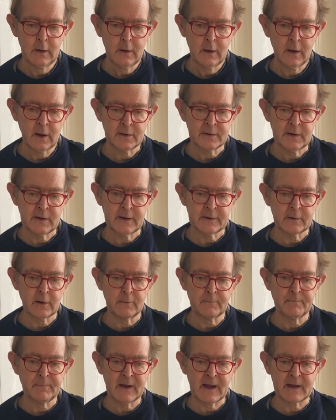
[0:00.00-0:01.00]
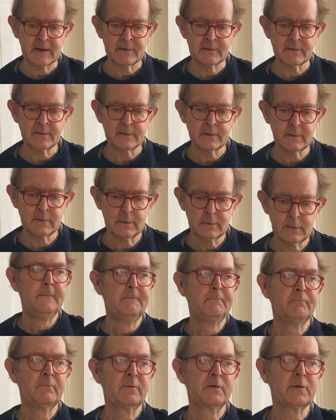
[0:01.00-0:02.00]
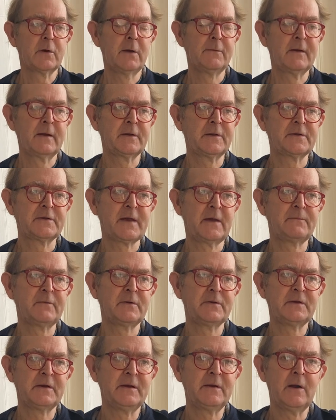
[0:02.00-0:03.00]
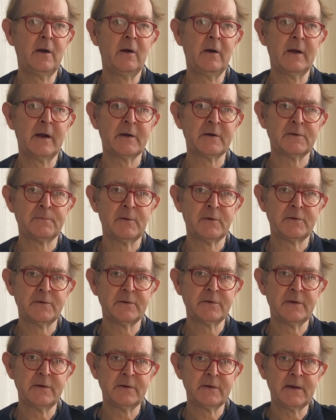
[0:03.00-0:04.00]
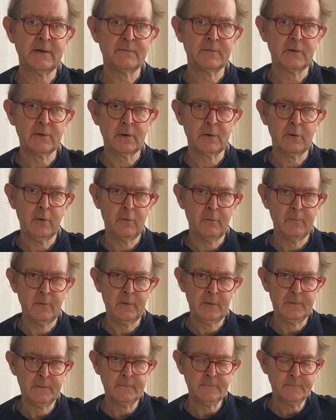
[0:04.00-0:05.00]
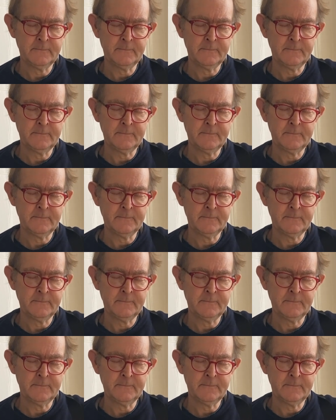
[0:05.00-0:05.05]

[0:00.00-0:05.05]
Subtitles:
I nearly got banned. So I've had 17 art exhibitions in Devon and Cornwall,